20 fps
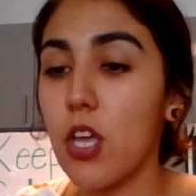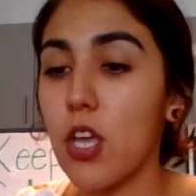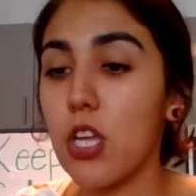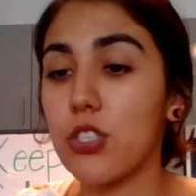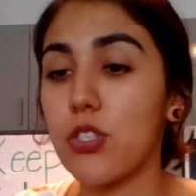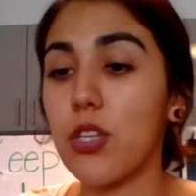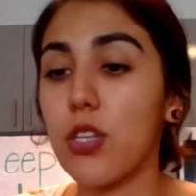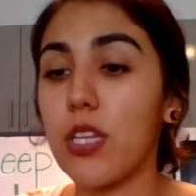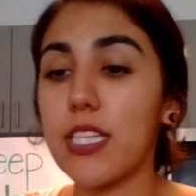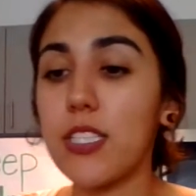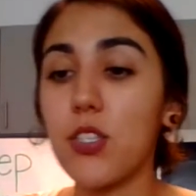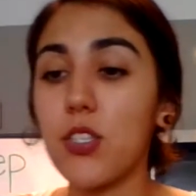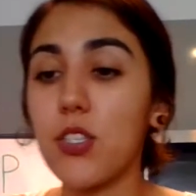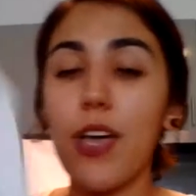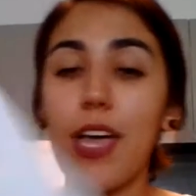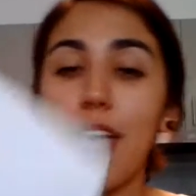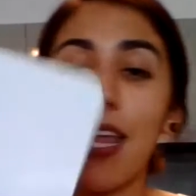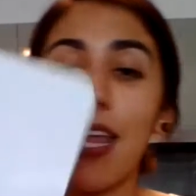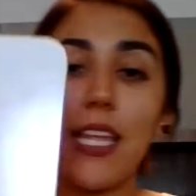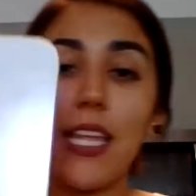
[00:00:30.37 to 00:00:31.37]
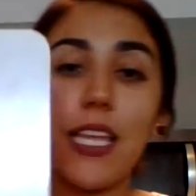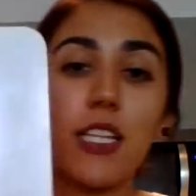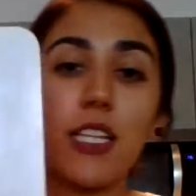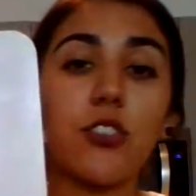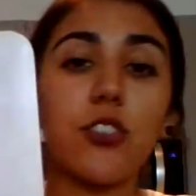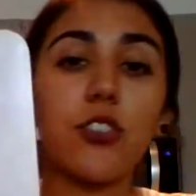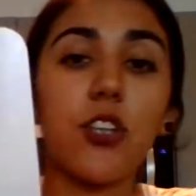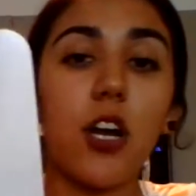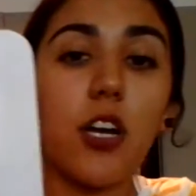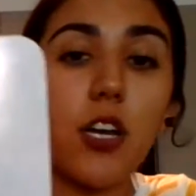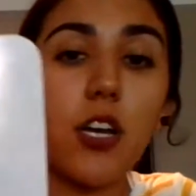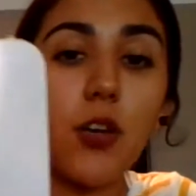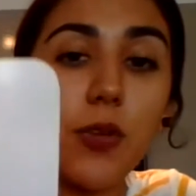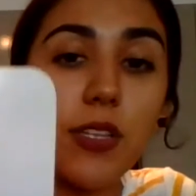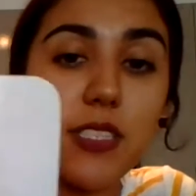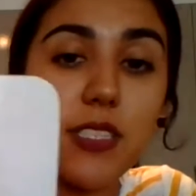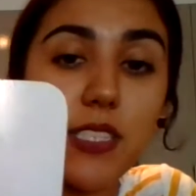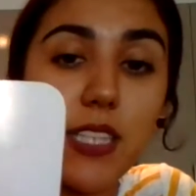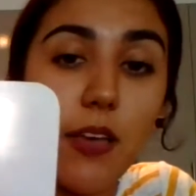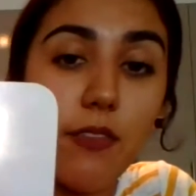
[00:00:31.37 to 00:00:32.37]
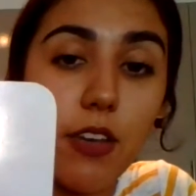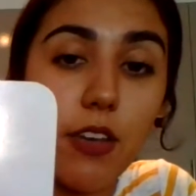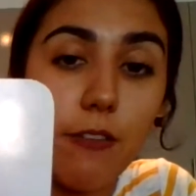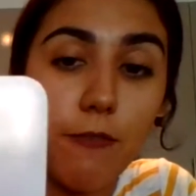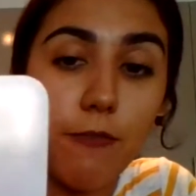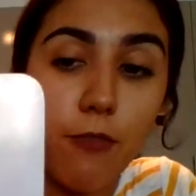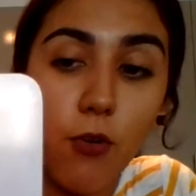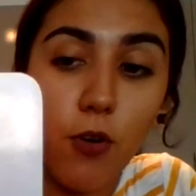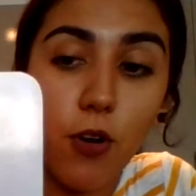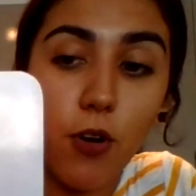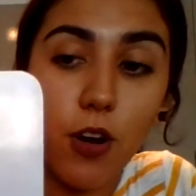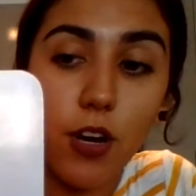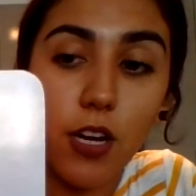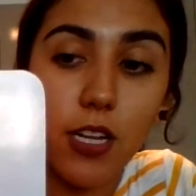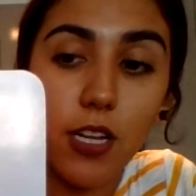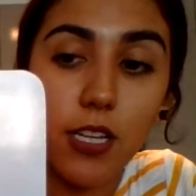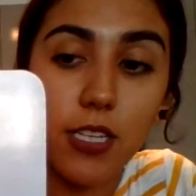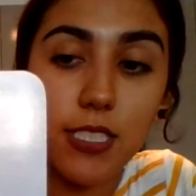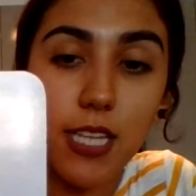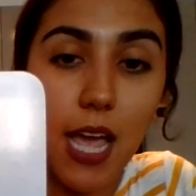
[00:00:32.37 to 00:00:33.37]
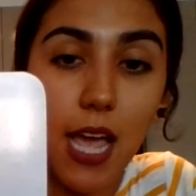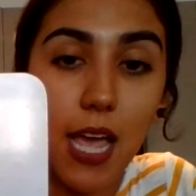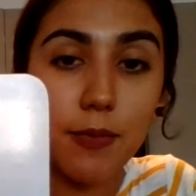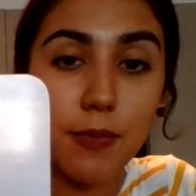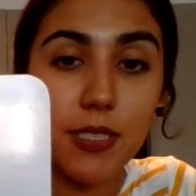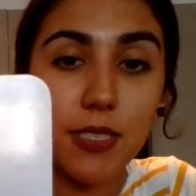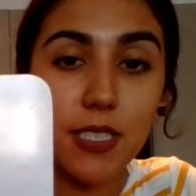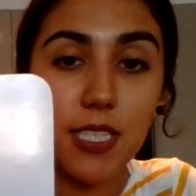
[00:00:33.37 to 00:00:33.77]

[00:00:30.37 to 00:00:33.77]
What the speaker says: So let's go ahead and get started with 74 times